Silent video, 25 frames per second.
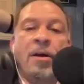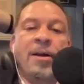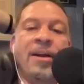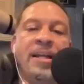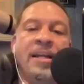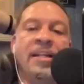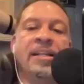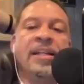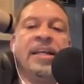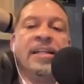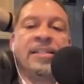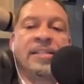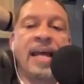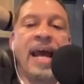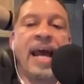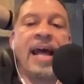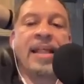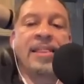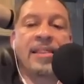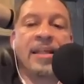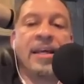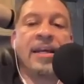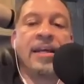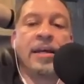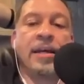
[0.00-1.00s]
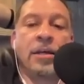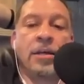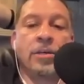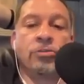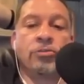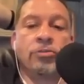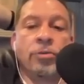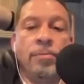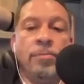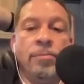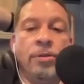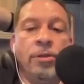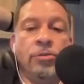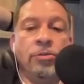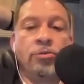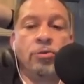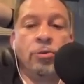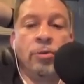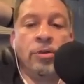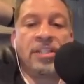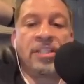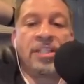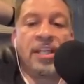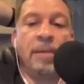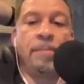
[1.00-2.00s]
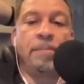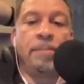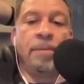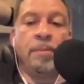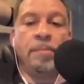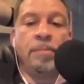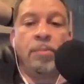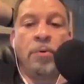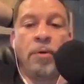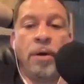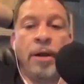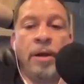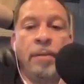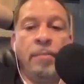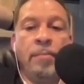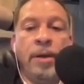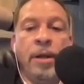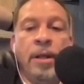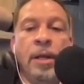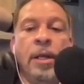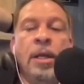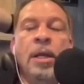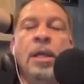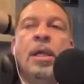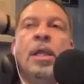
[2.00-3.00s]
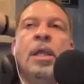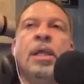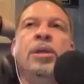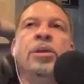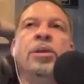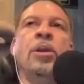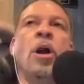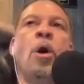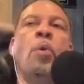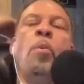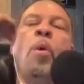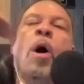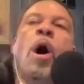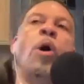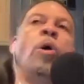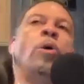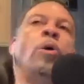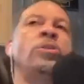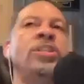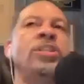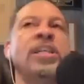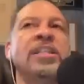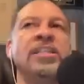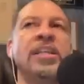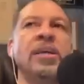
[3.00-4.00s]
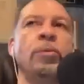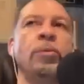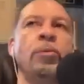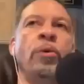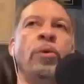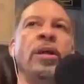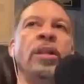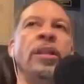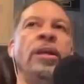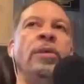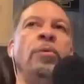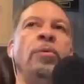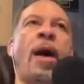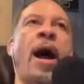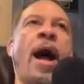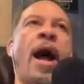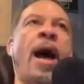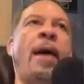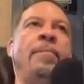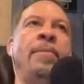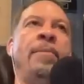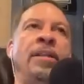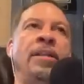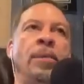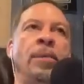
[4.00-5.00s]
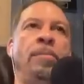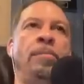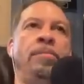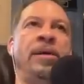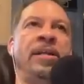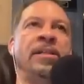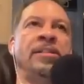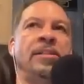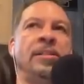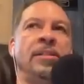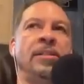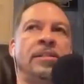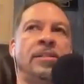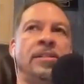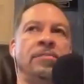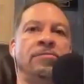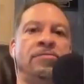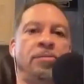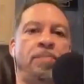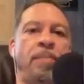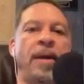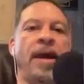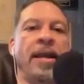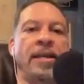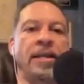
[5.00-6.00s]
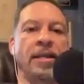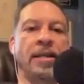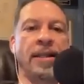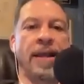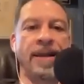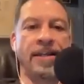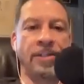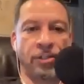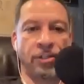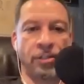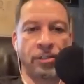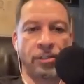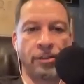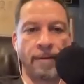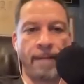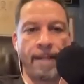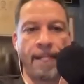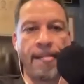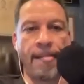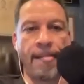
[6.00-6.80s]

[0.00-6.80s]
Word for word: Or he did say I think it contributed to a tipping point. But Woj isn't really, Rob, in the business of speculation.